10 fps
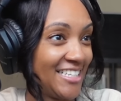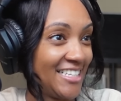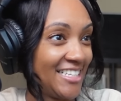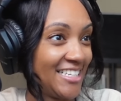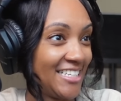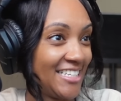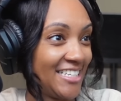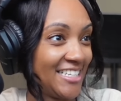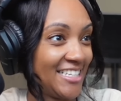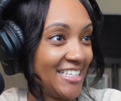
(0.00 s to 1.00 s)

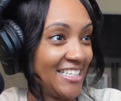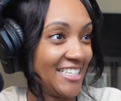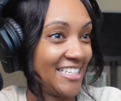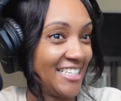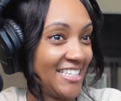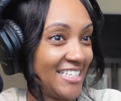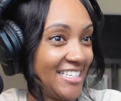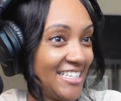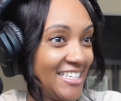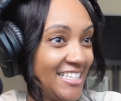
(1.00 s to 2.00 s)

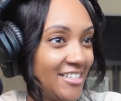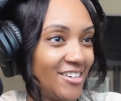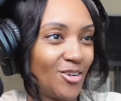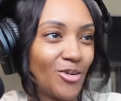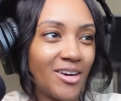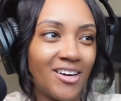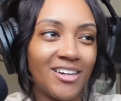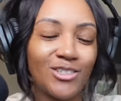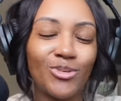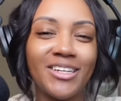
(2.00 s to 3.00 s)
Oh
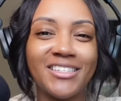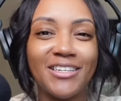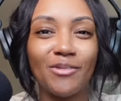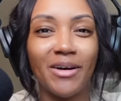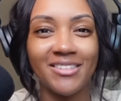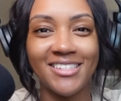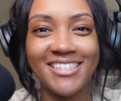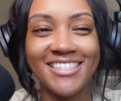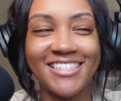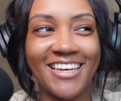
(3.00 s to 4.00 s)
gosh, what is he about to
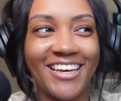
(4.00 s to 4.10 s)
say?